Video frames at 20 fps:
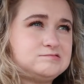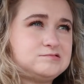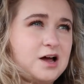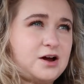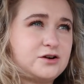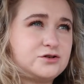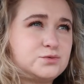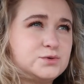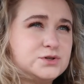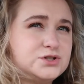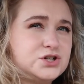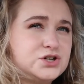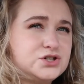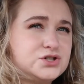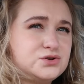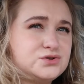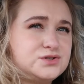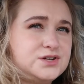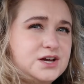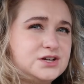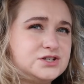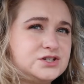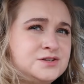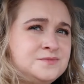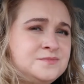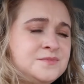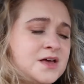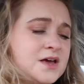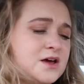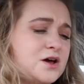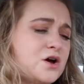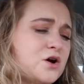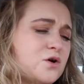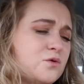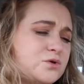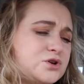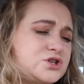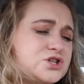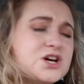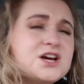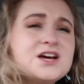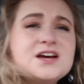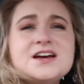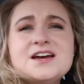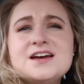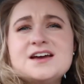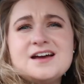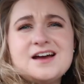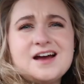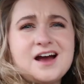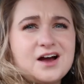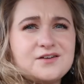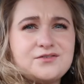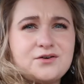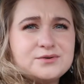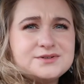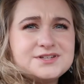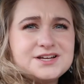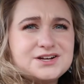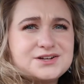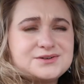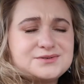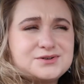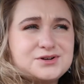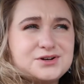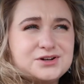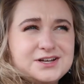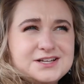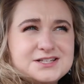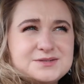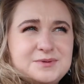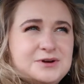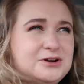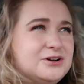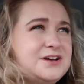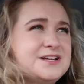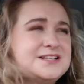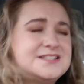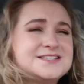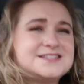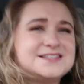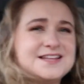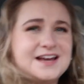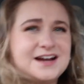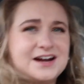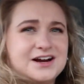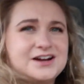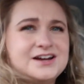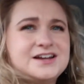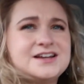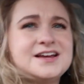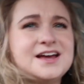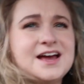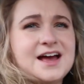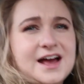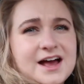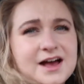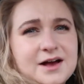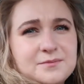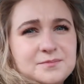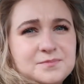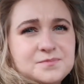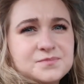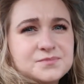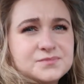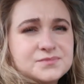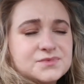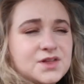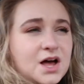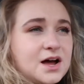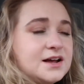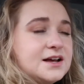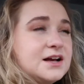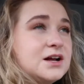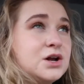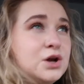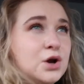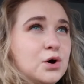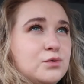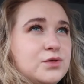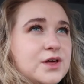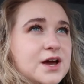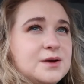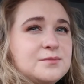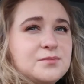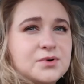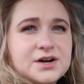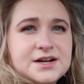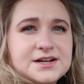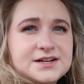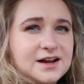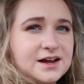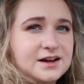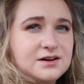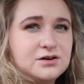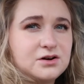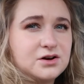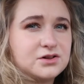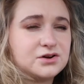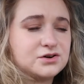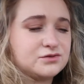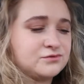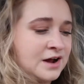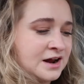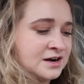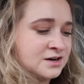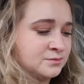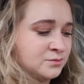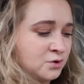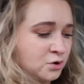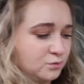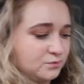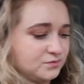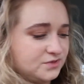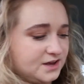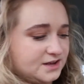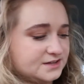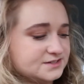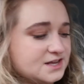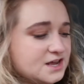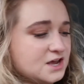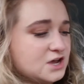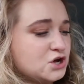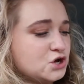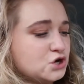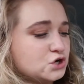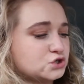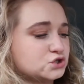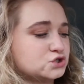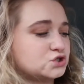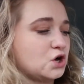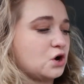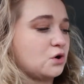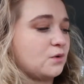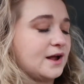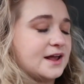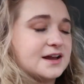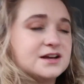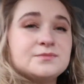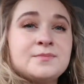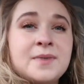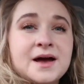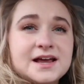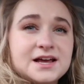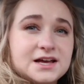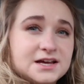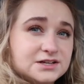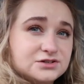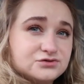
Irish Wheelchair Association, which I've always had a good experience in there. Not in clothing, but in like other random home things. So I ended up buying a